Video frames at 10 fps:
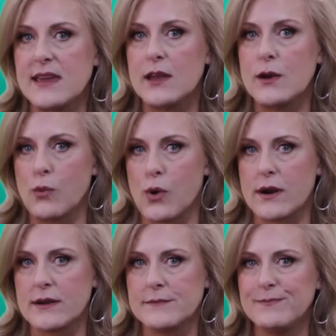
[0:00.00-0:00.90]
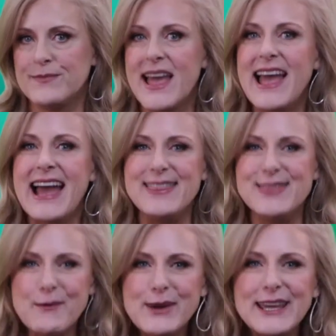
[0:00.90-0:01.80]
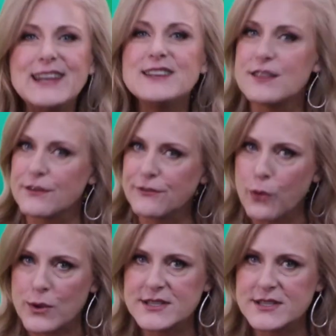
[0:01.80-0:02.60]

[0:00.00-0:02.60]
it work. And then we get into the 4th